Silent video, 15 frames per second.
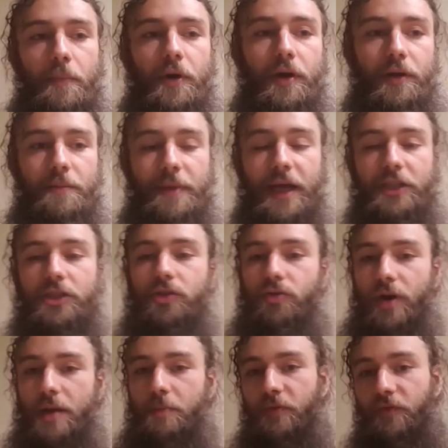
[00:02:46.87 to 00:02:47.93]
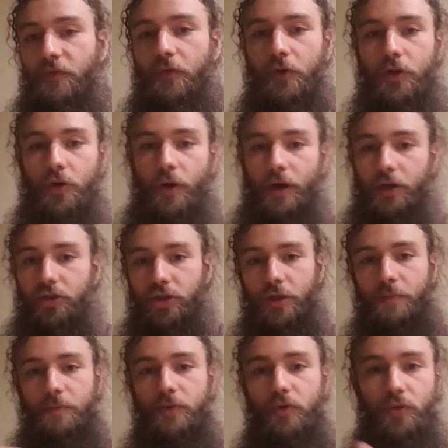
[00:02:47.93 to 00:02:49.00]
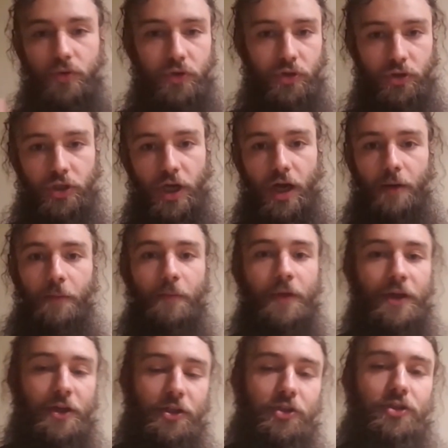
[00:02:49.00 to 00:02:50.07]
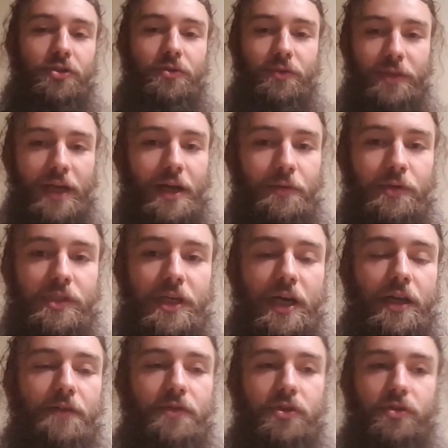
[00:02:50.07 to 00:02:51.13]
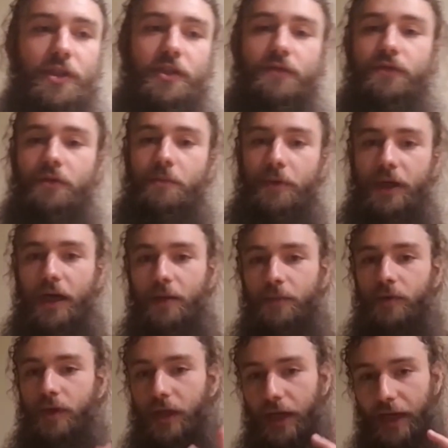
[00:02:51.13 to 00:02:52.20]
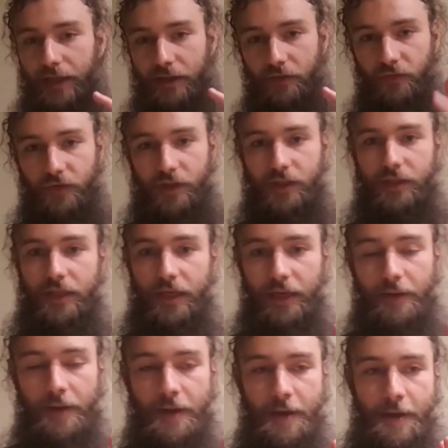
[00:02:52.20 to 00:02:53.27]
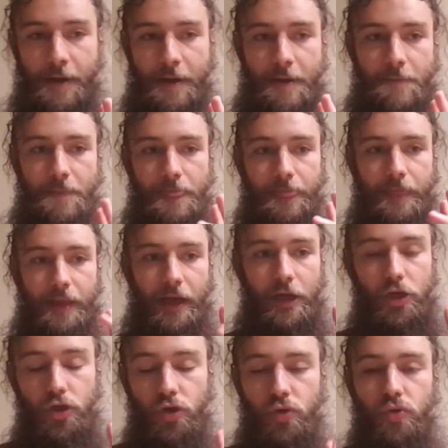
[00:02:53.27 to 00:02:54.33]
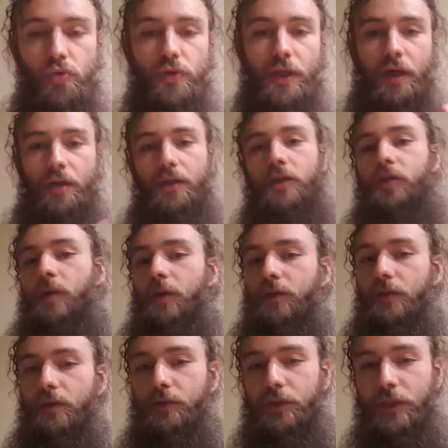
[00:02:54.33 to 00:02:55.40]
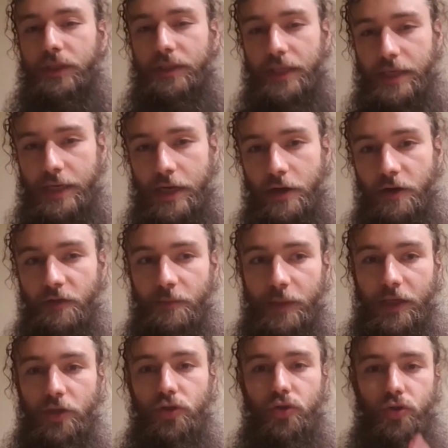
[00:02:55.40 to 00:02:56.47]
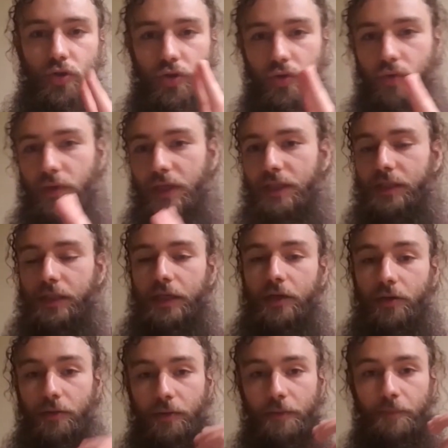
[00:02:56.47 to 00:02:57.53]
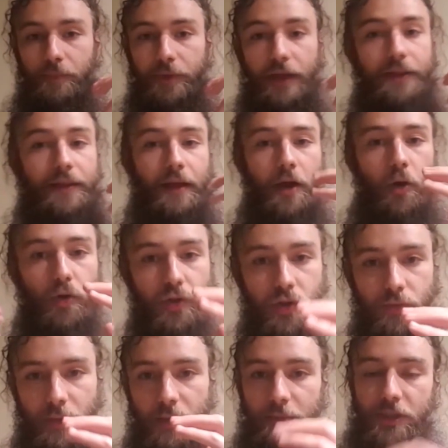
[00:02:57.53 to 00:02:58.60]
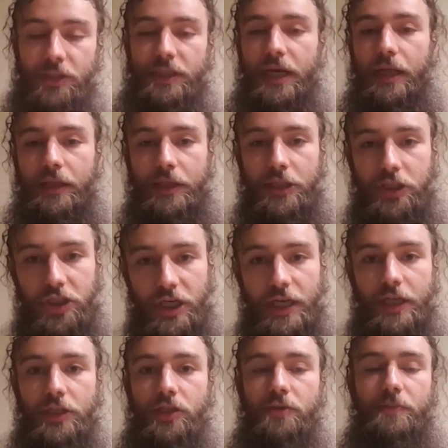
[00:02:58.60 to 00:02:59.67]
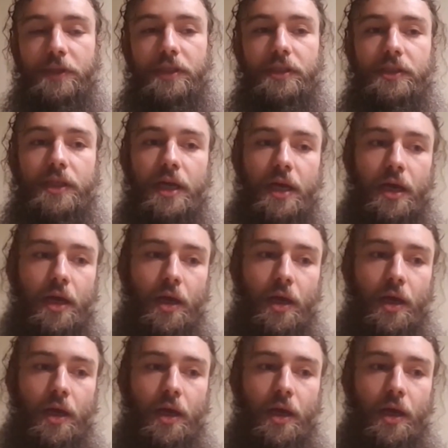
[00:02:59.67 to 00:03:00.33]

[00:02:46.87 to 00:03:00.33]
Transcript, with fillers: but imagine right before you go on a trip, you lose your job. So that was kind of stressful. But alhamdulillah, I had the feeling that I knew that Allah subhanahu wa ta'ala was going to take care of me. Two weeks later, and also my mentality changed because